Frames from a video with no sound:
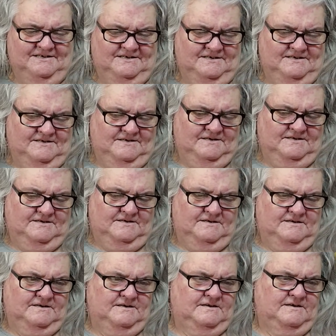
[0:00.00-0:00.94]

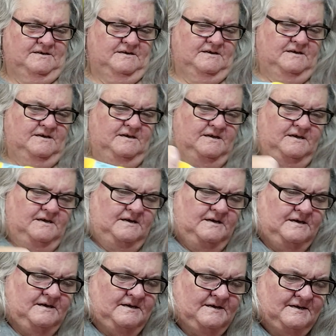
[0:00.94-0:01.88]

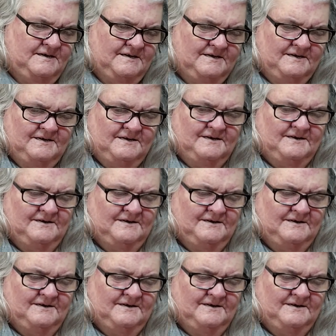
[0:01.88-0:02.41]
No one is speaking in this clip.